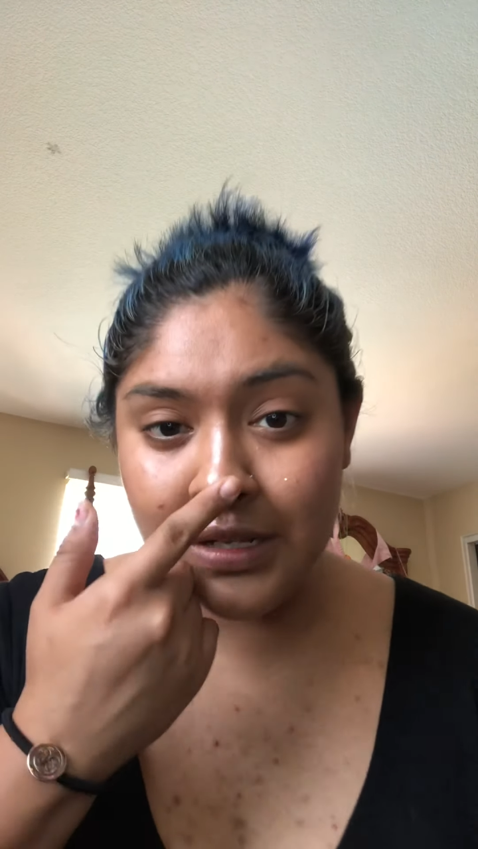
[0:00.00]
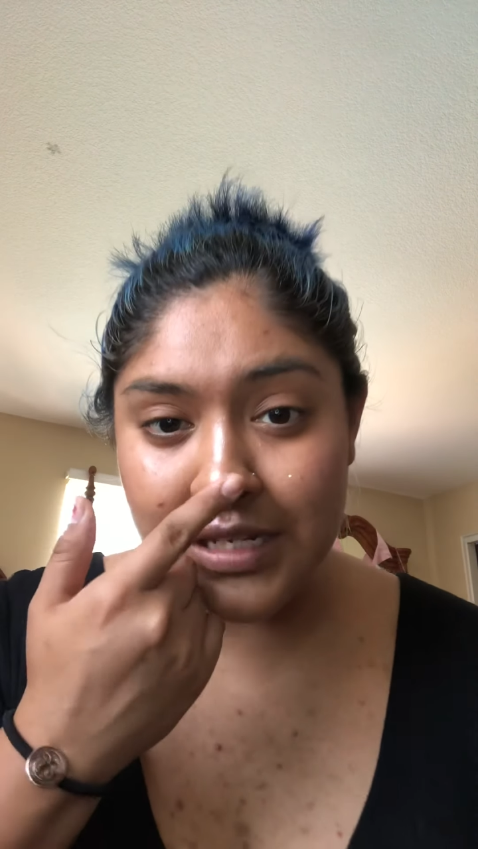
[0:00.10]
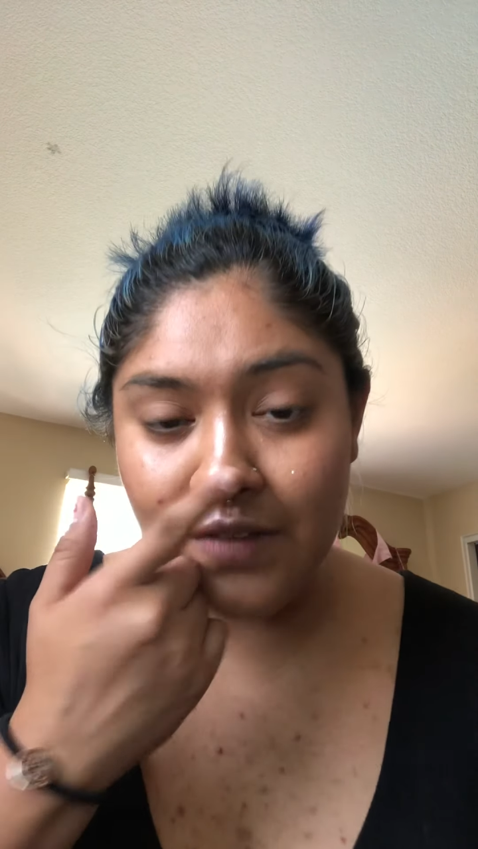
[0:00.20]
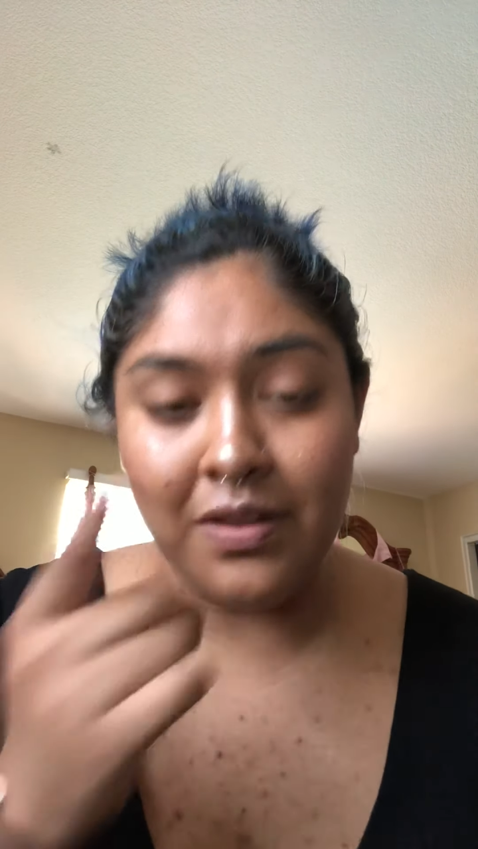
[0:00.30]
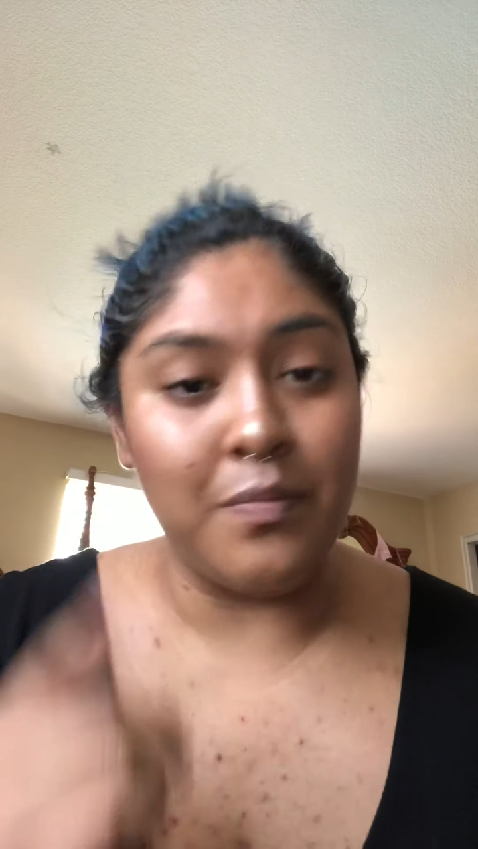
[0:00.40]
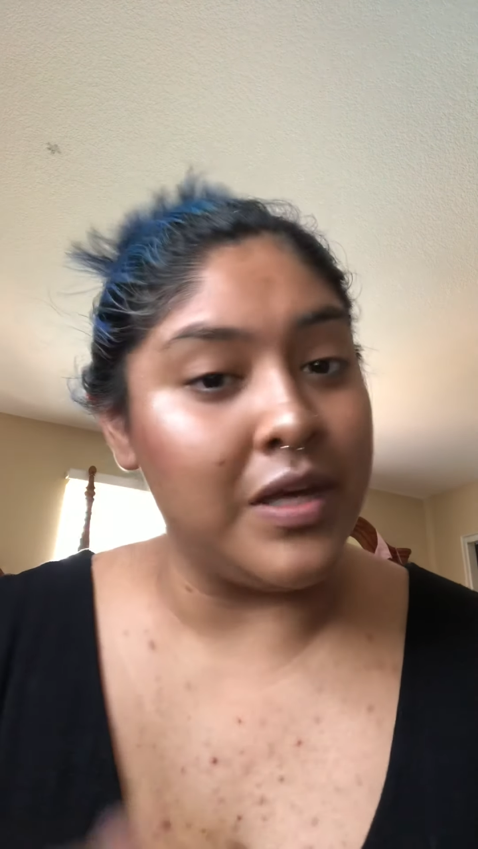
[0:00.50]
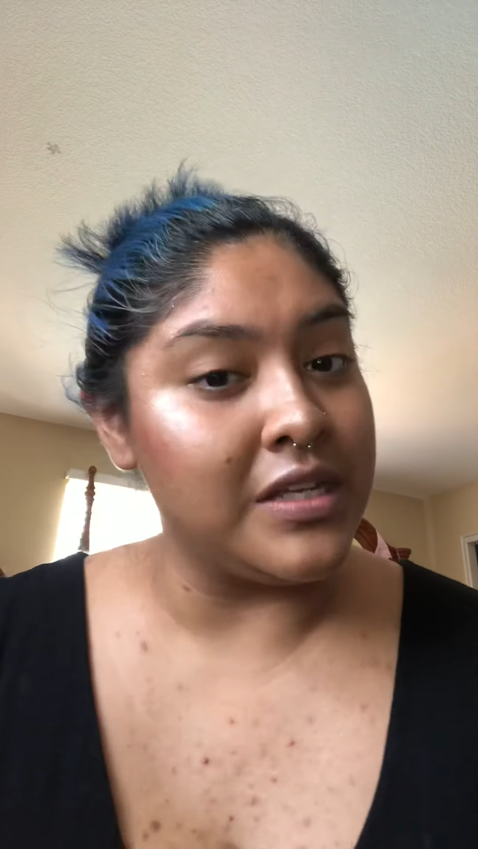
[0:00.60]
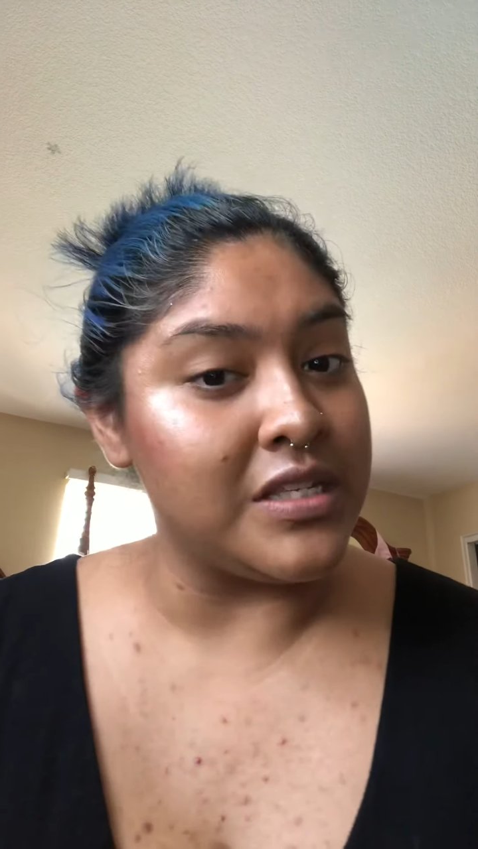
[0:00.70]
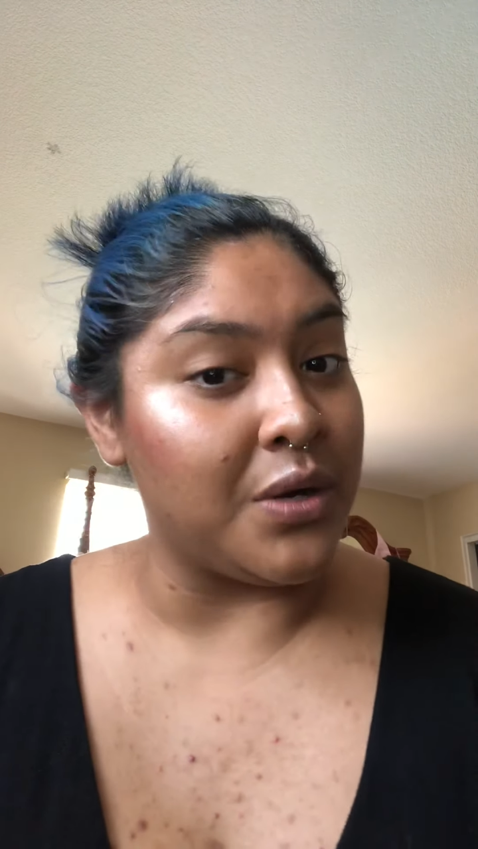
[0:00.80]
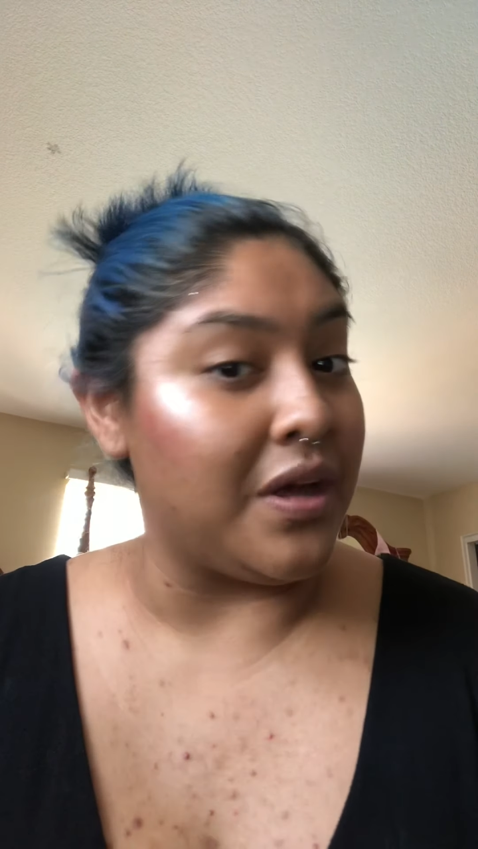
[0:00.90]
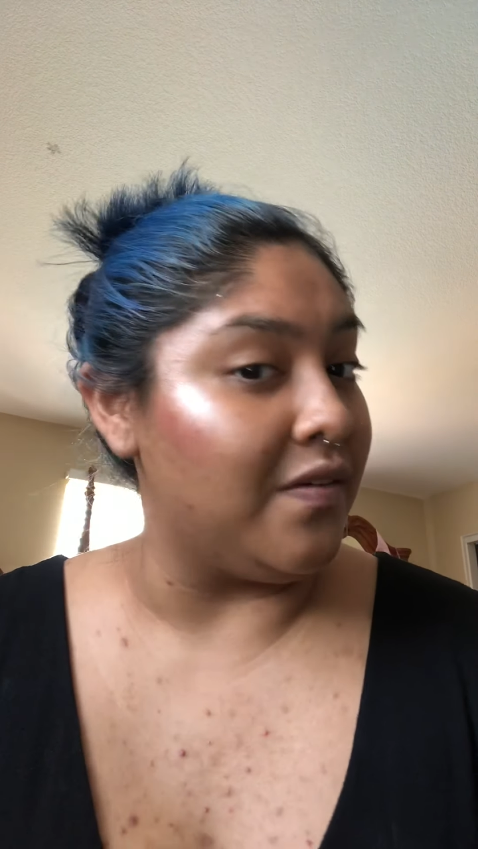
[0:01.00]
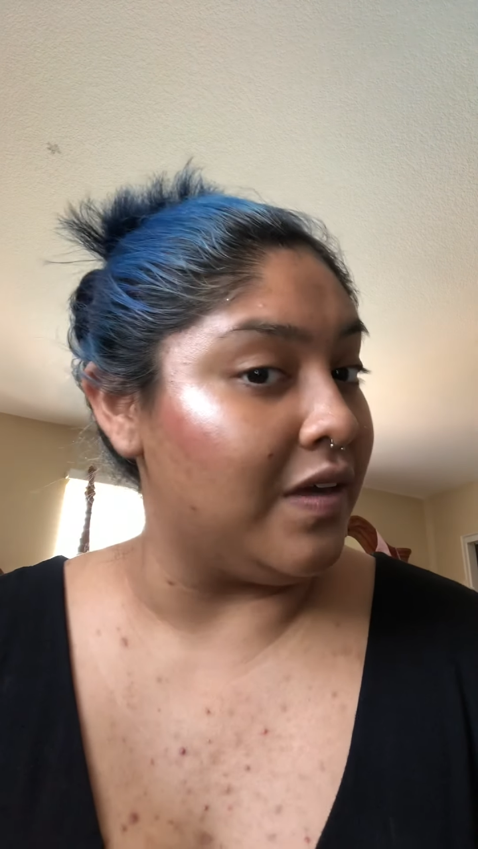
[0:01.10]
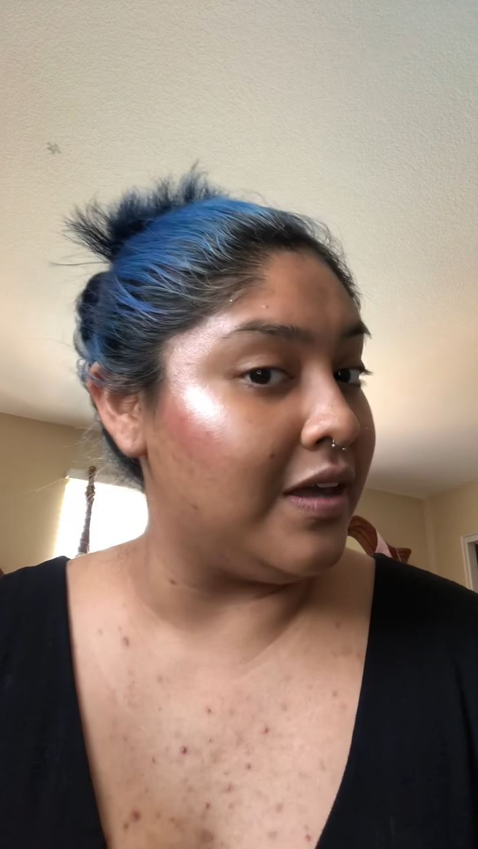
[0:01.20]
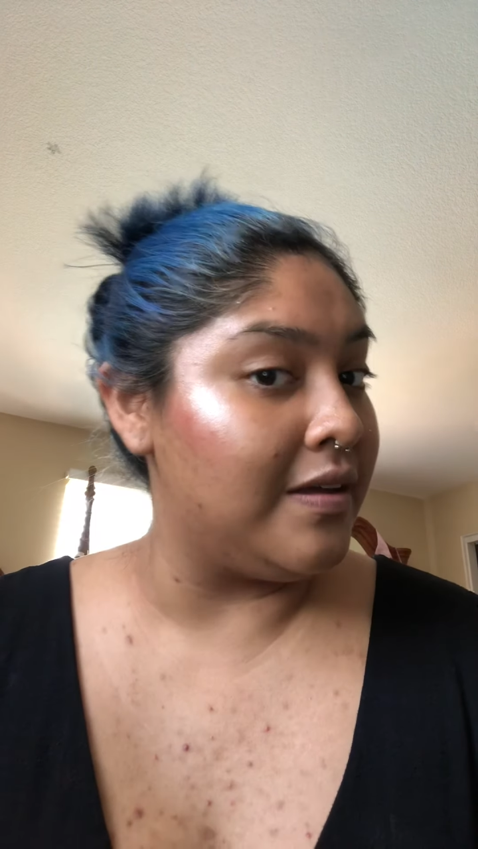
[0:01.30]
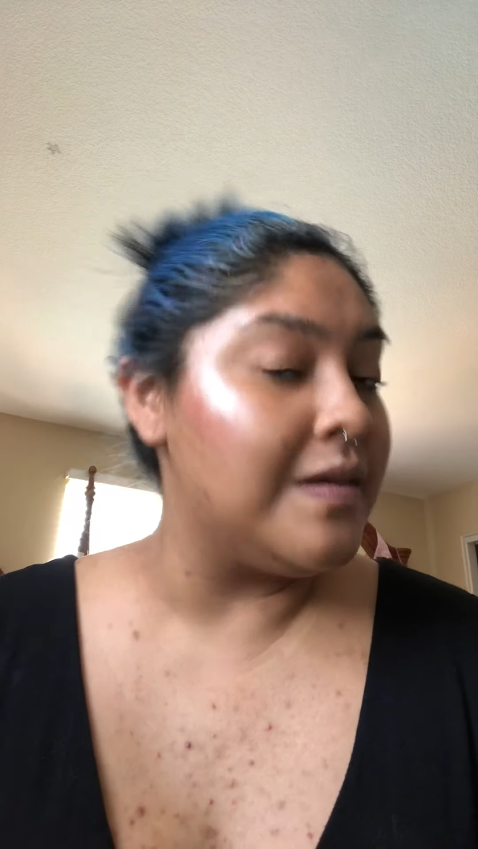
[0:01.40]
instead of it being so
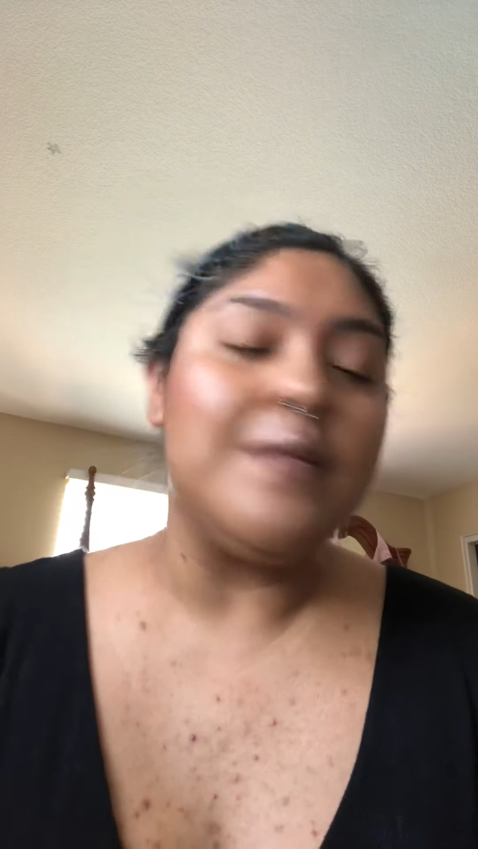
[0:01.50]
heavy.